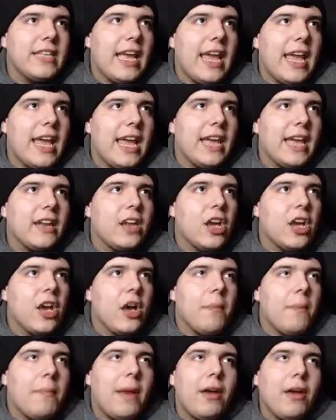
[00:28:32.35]
And
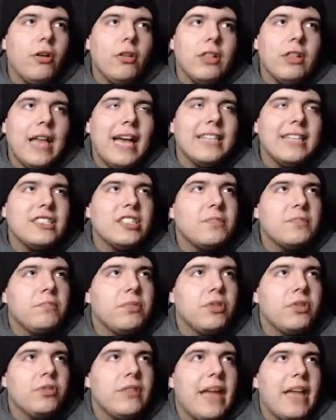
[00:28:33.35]
my old line just
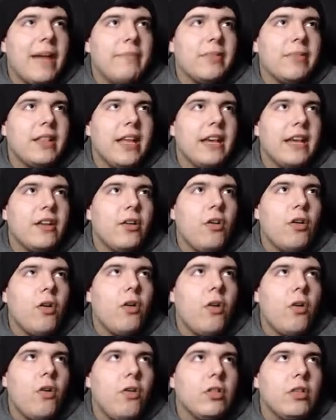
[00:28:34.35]
blew that play.
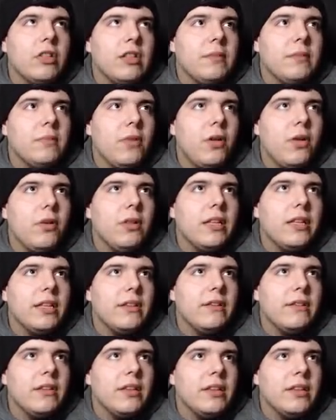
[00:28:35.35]
Holy
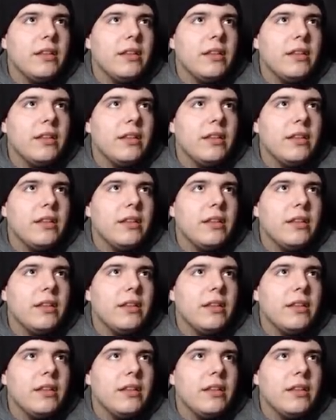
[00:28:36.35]
moly.